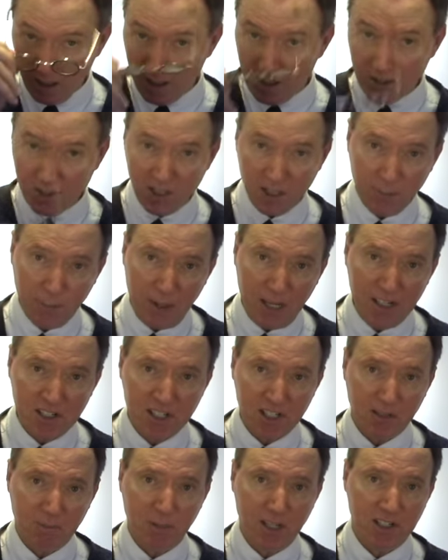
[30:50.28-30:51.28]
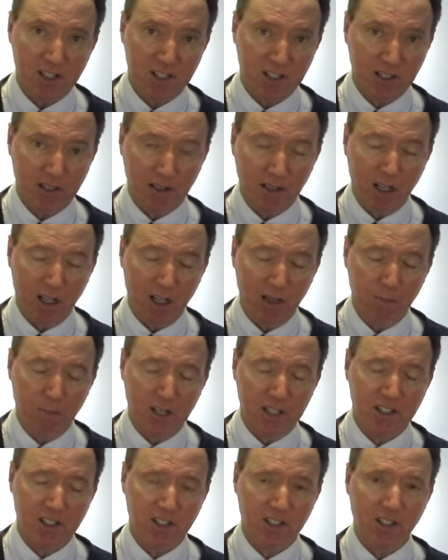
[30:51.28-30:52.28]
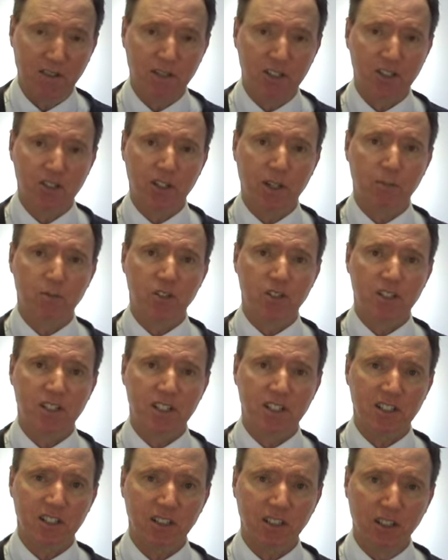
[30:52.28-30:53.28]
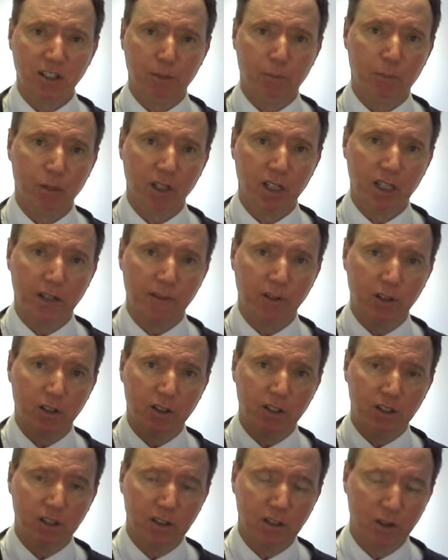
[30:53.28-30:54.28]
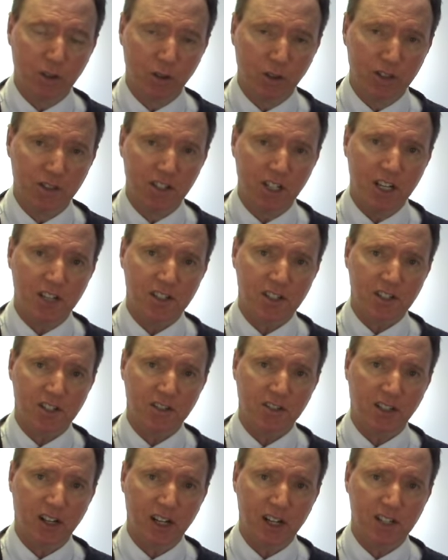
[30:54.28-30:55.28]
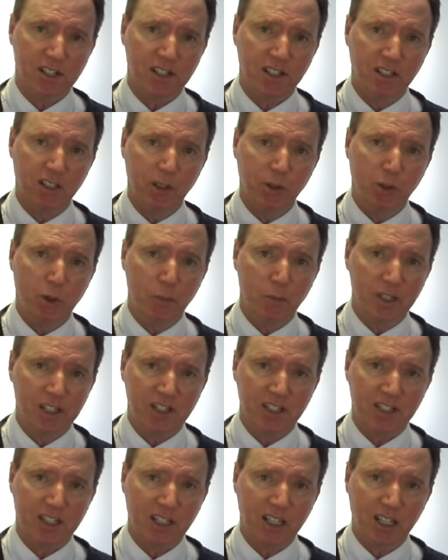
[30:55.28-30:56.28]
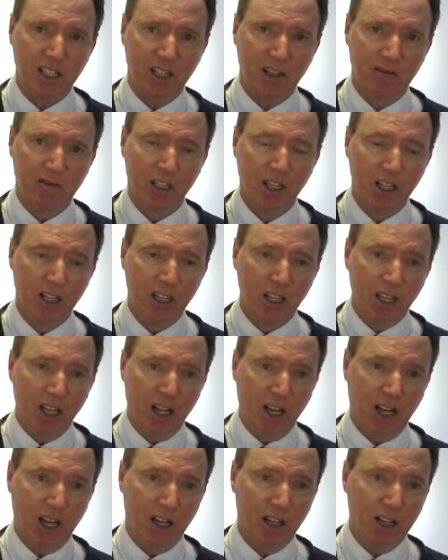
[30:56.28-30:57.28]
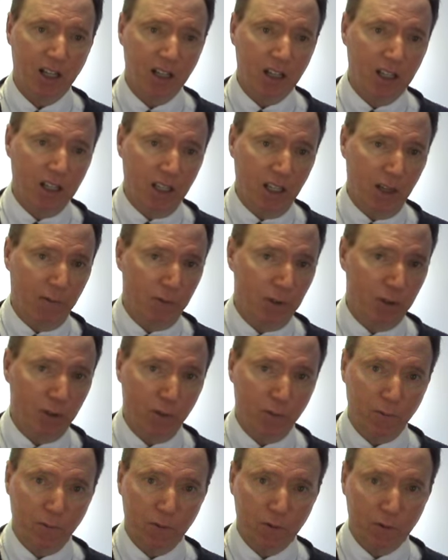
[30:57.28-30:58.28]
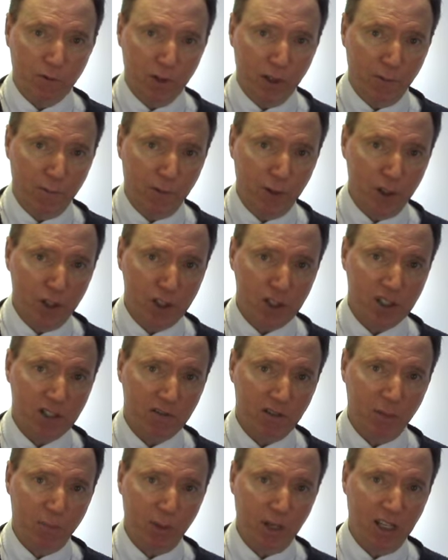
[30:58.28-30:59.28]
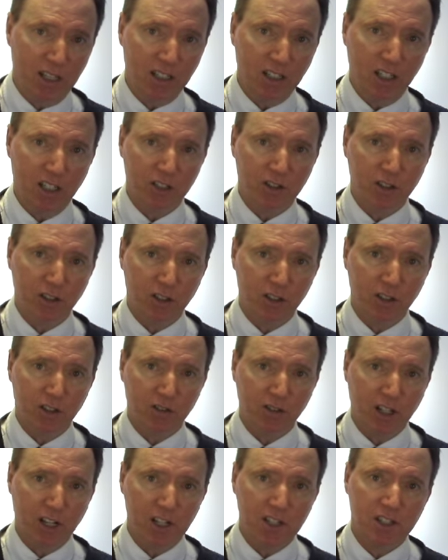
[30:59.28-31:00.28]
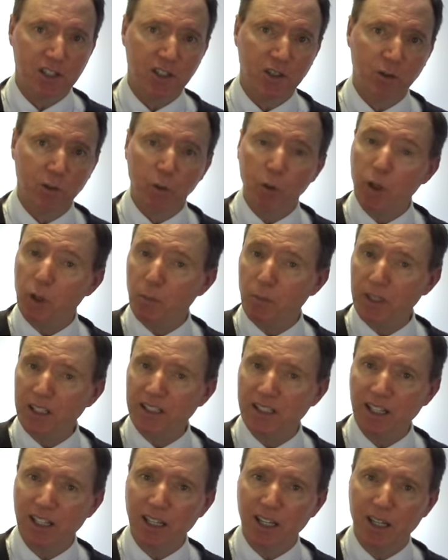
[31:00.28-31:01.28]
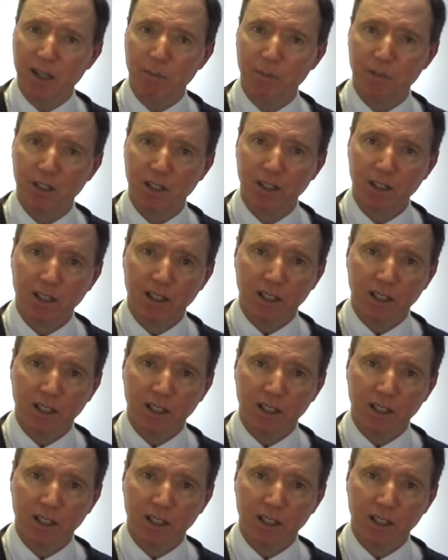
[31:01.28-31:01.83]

So the basic message message of the Scriptures is clear. Believe on the Lord Jesus Christ and you will be saved. Uh, if you refuse to repent and turn to Christ, you will be damned.